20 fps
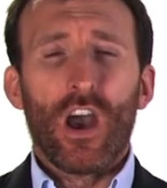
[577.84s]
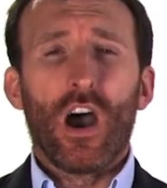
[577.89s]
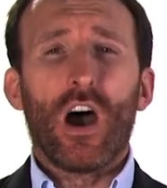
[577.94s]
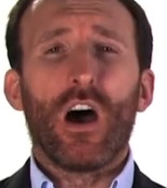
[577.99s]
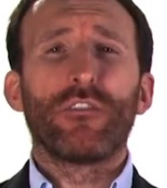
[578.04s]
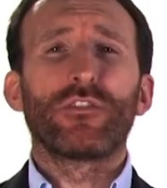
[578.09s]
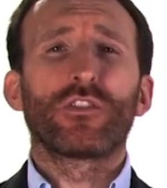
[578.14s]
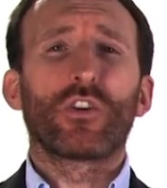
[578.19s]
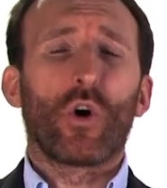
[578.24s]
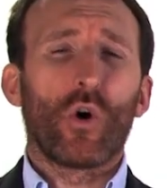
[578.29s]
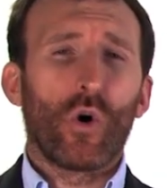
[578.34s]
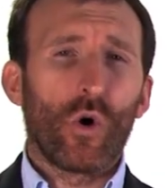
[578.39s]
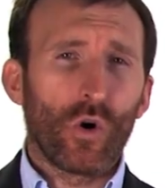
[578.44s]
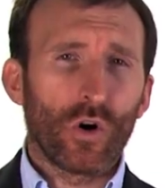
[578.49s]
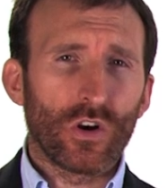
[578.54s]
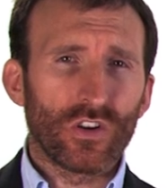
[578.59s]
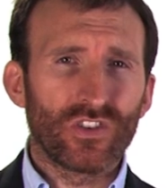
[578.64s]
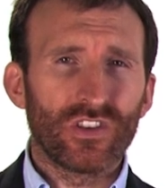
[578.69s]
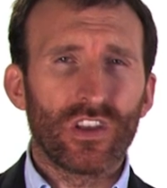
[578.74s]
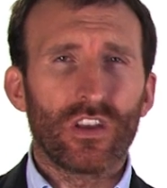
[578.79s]
Of
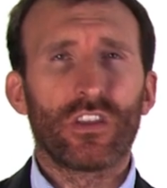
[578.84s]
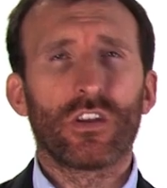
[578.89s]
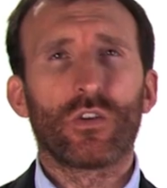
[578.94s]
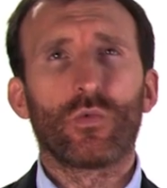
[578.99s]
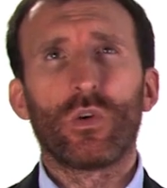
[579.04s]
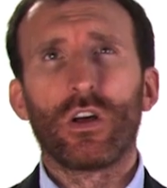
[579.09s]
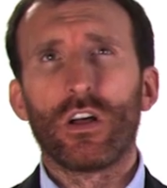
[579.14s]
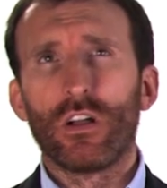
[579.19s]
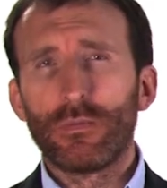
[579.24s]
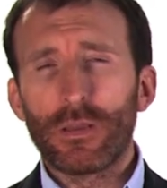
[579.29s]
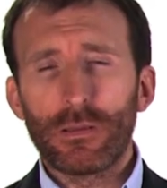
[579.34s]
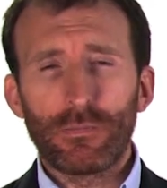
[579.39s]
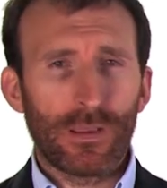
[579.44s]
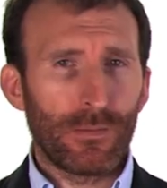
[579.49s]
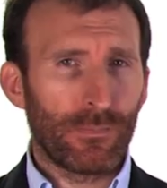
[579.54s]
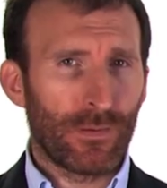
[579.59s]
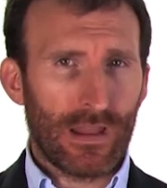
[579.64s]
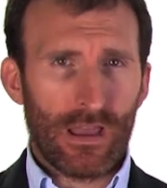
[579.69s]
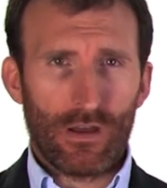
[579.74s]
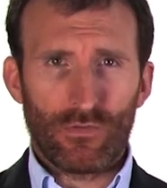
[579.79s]
course, there will be
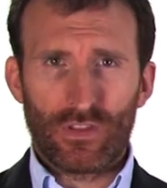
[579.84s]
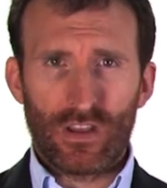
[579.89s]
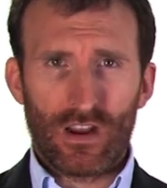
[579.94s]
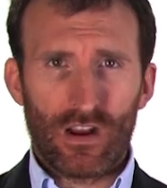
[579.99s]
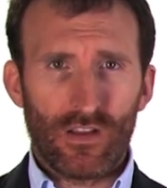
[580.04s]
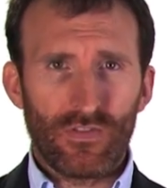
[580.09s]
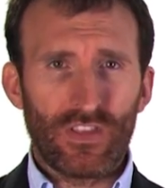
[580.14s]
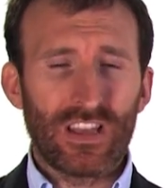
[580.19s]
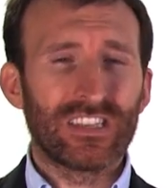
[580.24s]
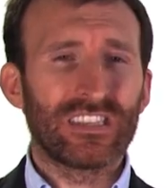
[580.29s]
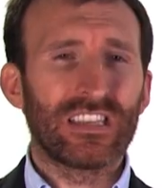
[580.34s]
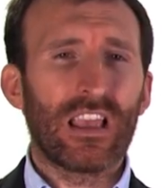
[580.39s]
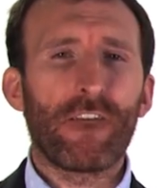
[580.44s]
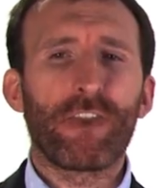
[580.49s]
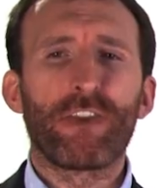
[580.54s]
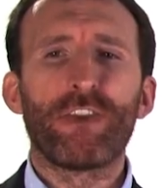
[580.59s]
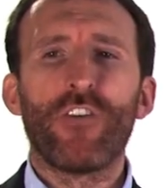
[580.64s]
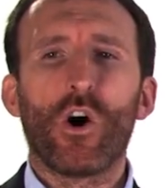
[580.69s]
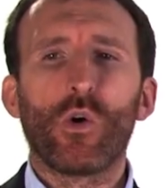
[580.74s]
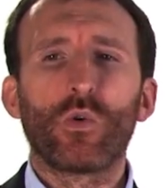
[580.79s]
people out there that say
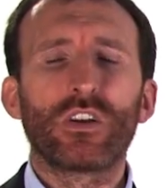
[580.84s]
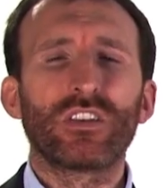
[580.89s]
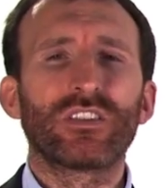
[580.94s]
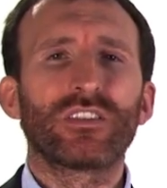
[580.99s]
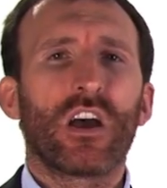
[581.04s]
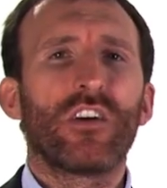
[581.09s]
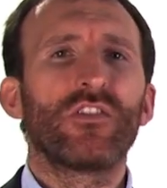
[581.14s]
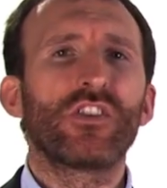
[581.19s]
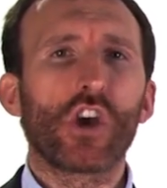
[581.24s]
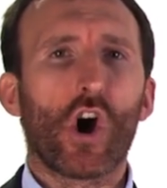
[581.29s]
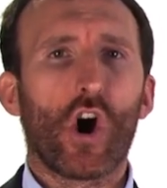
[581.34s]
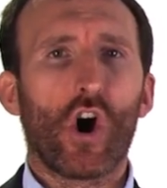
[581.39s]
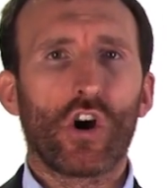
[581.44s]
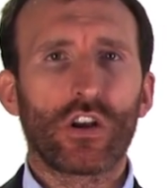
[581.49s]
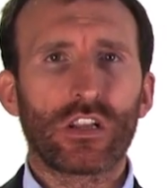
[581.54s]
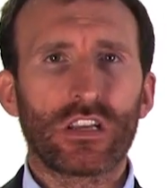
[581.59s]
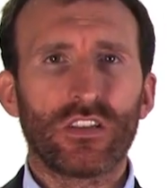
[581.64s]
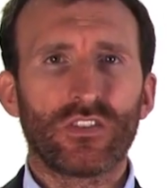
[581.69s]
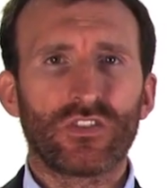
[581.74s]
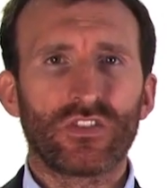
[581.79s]
focus on the
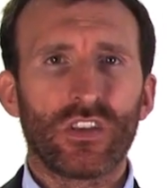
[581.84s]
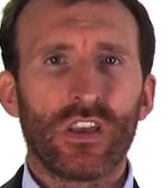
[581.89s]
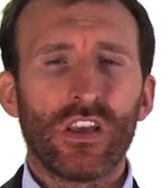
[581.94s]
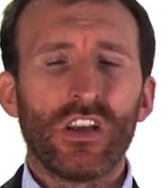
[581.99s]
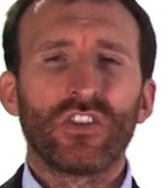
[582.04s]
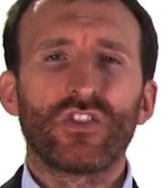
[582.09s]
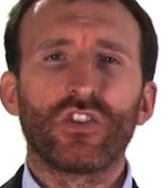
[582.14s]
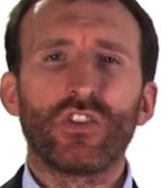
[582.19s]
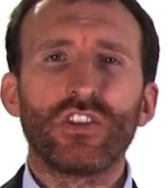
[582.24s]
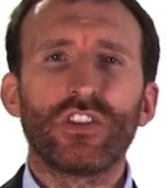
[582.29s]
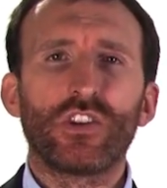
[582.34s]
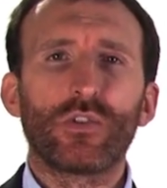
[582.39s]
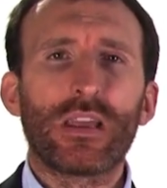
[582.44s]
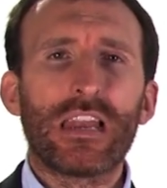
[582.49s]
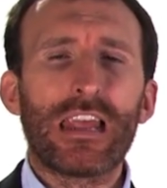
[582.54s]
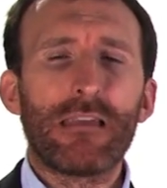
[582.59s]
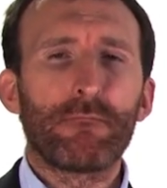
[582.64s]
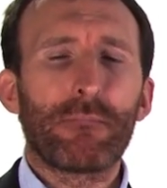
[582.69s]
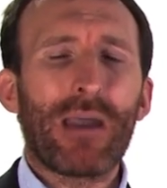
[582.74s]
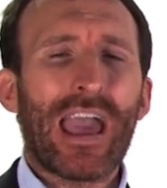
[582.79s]
audience so that you
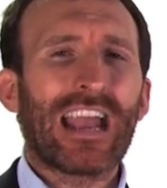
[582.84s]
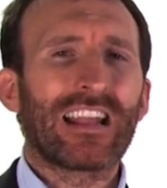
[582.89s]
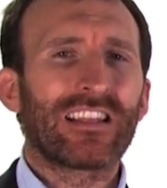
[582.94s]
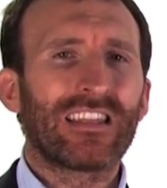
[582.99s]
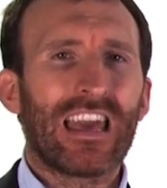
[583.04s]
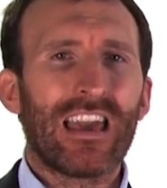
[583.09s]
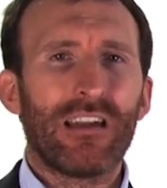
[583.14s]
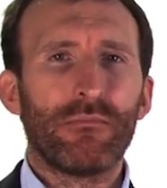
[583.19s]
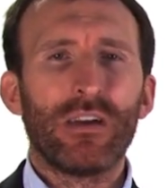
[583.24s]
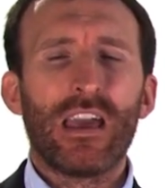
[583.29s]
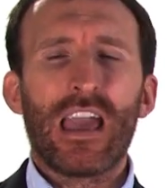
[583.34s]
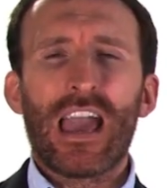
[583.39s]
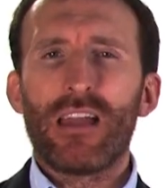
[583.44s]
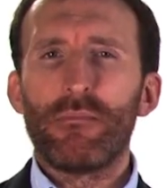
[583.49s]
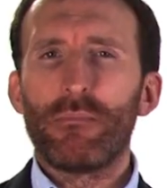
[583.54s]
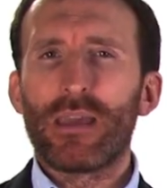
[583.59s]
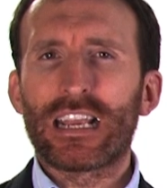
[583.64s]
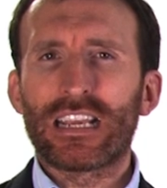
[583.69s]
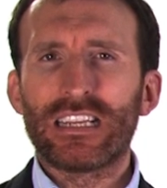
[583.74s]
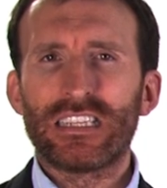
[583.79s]
can impact them
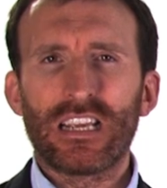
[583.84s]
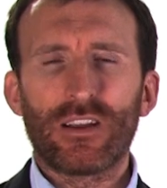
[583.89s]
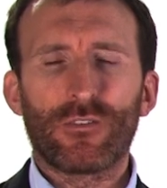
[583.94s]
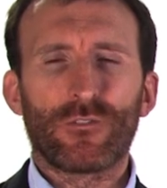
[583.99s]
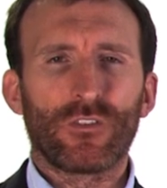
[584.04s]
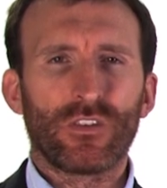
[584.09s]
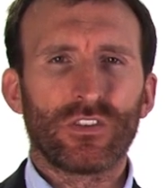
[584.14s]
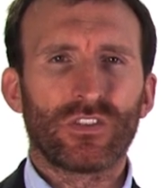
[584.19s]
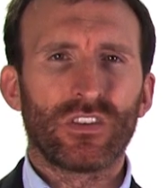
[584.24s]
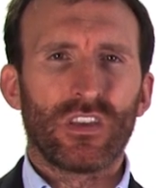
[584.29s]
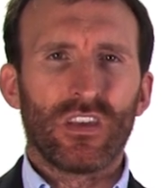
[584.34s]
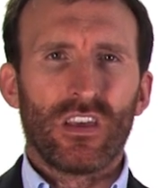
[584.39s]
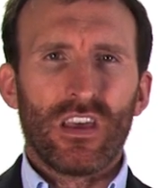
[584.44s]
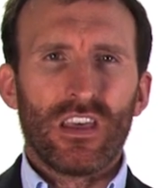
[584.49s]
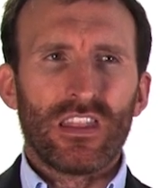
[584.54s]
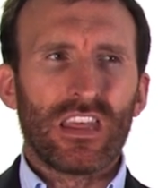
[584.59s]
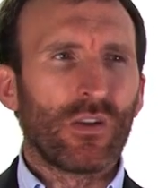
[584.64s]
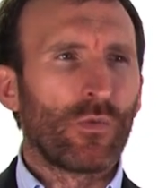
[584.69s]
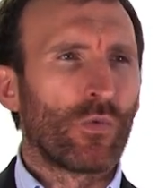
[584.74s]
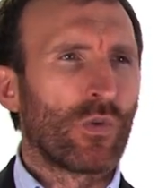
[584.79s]
and make a difference.
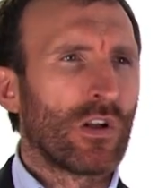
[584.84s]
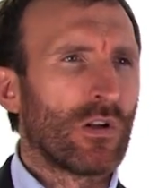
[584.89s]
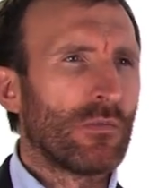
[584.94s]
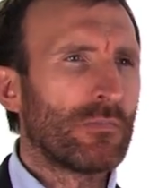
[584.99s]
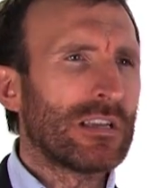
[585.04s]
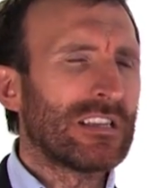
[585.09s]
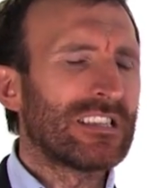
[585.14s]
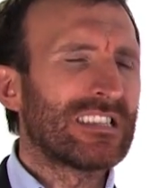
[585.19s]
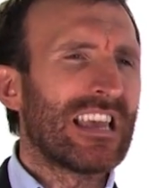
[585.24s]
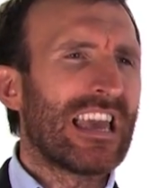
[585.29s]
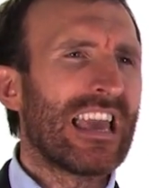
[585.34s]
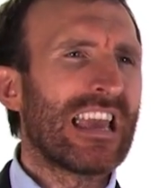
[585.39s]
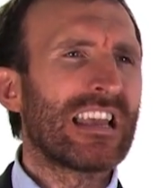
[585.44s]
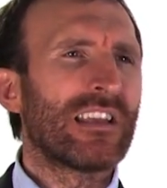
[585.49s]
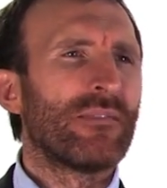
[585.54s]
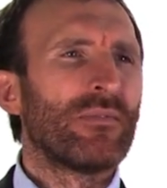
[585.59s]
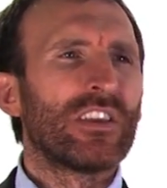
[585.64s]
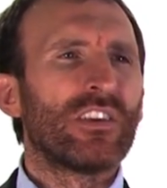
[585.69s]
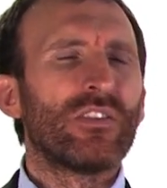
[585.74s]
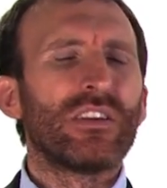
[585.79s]
They will be
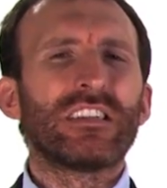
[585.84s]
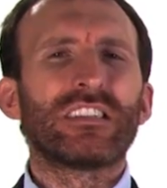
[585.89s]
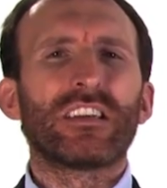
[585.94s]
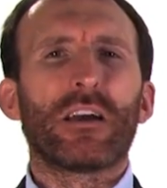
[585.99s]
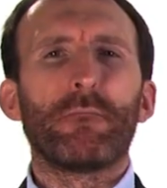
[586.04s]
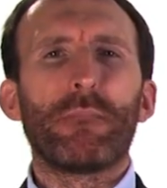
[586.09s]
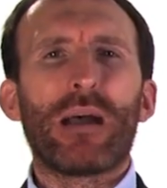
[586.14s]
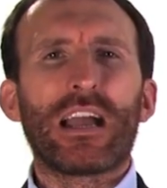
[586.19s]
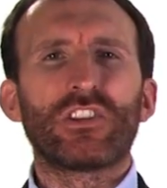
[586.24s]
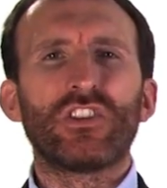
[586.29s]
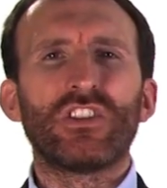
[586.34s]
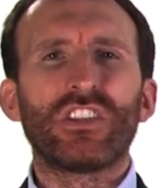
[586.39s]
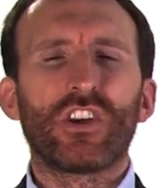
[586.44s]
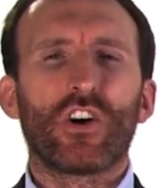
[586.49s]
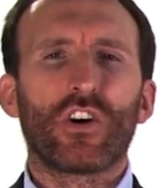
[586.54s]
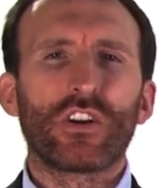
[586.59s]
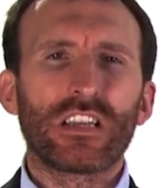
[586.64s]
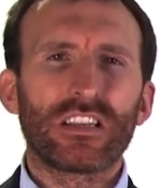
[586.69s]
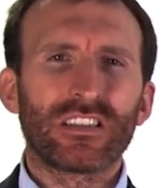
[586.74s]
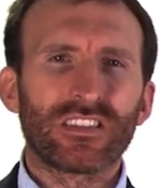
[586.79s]
saying you need to imagine the
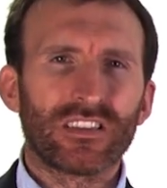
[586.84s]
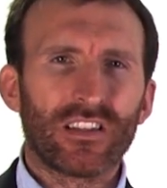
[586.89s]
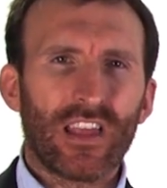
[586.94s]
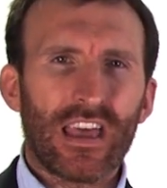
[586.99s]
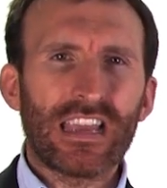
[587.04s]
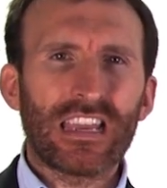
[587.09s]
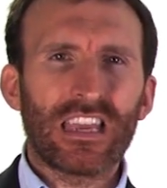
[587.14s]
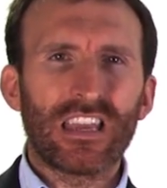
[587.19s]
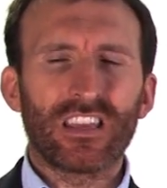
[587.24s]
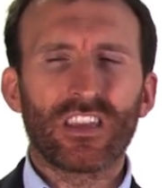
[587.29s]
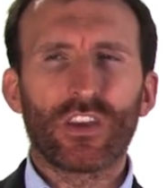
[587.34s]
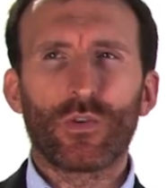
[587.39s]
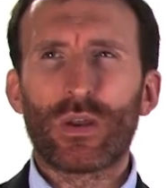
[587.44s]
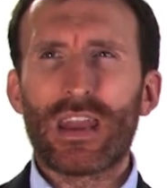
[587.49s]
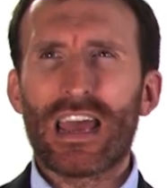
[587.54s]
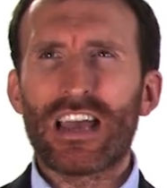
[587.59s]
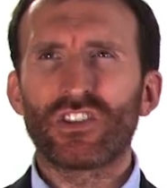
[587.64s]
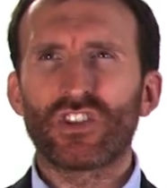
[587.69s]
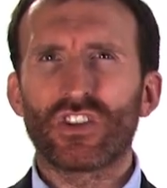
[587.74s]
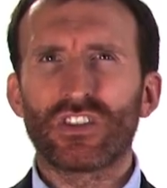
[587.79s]
audience liking you
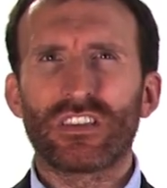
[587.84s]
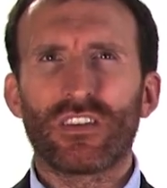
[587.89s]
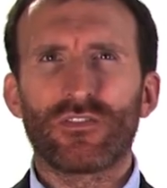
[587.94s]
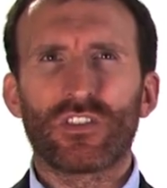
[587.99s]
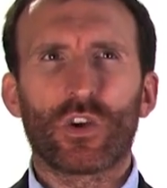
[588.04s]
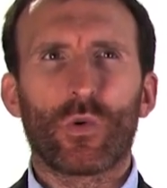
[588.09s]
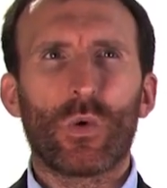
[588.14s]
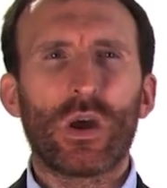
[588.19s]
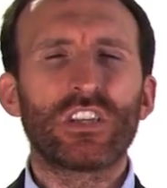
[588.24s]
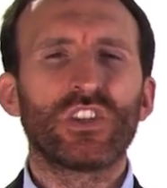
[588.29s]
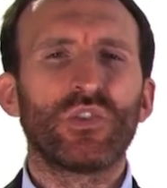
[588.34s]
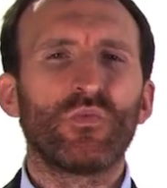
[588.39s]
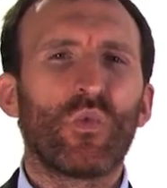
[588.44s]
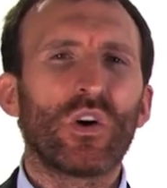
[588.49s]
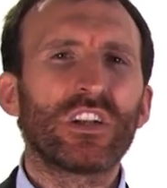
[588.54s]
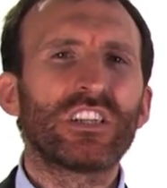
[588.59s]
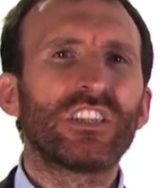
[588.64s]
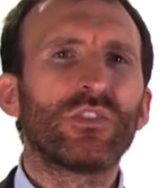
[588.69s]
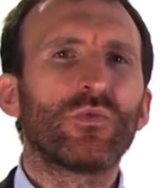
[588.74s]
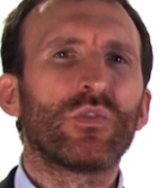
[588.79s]
and ask yourself the question,
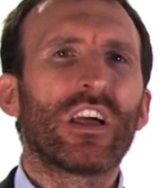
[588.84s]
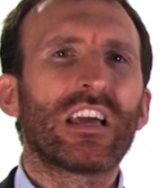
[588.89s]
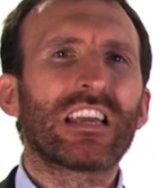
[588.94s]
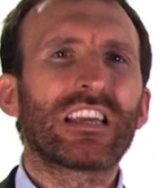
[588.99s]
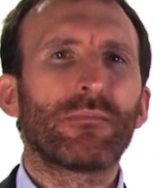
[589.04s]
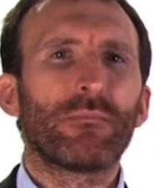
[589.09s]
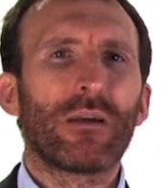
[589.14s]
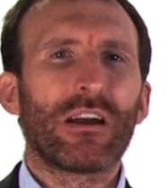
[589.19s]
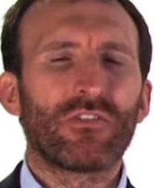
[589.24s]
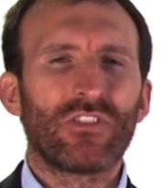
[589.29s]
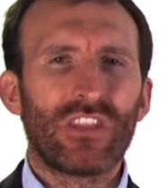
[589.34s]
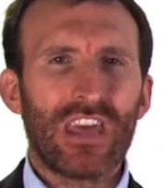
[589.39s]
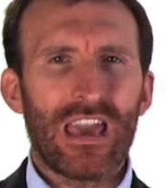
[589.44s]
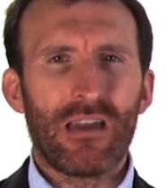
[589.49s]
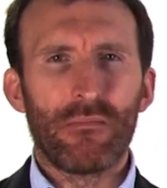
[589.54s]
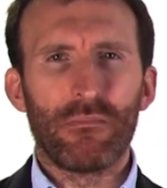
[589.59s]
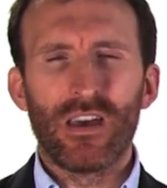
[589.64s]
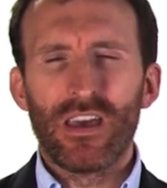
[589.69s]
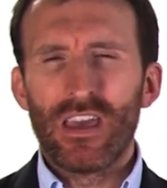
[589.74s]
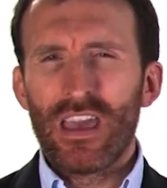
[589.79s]
what do you like about
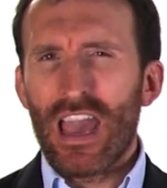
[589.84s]
them?